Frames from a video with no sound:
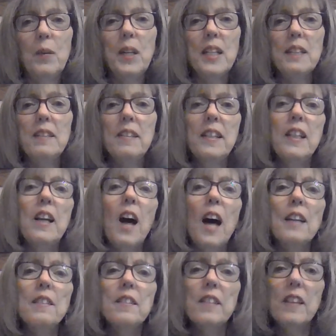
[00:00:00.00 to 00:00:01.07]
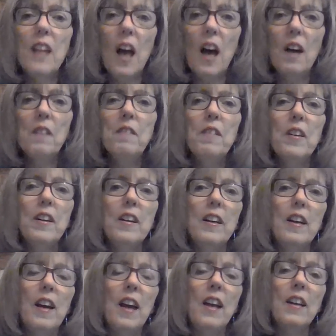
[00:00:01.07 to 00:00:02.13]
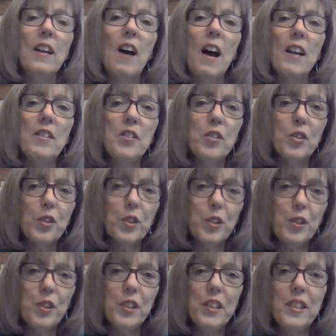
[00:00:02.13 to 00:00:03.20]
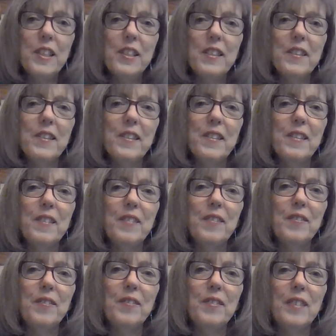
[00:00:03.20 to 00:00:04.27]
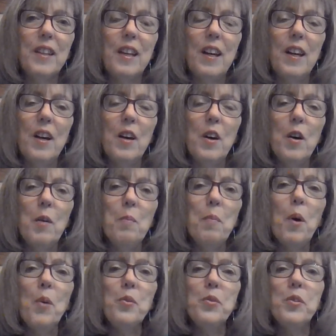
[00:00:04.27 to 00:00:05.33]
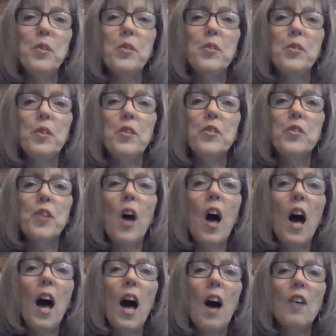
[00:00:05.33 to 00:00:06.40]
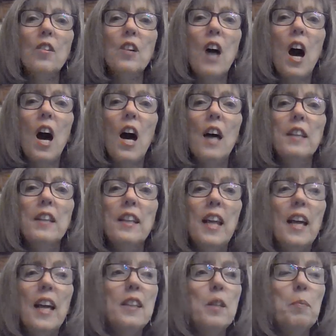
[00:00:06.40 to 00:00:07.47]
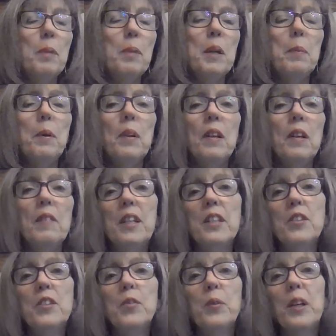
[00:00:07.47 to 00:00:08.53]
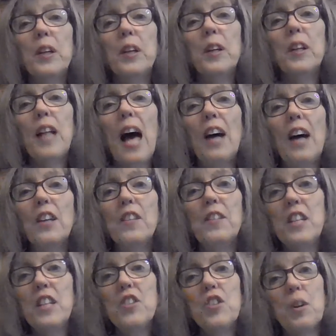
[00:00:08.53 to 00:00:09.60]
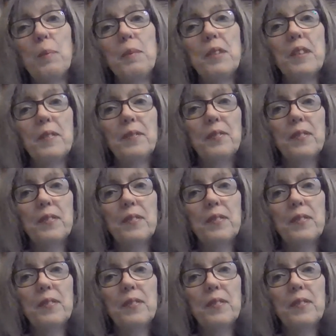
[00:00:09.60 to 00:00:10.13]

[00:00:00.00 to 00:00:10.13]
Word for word: We can see God's love and God's goodness. Moses saw how God led the people of Israel out of Egypt